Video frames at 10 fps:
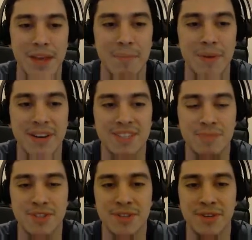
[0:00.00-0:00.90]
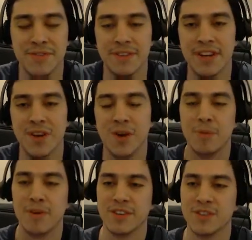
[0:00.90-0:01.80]
Epicness personified. Oh,
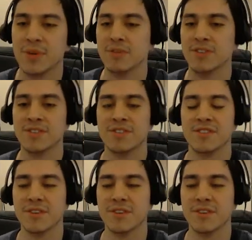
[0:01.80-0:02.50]
perfect. 20 minutes.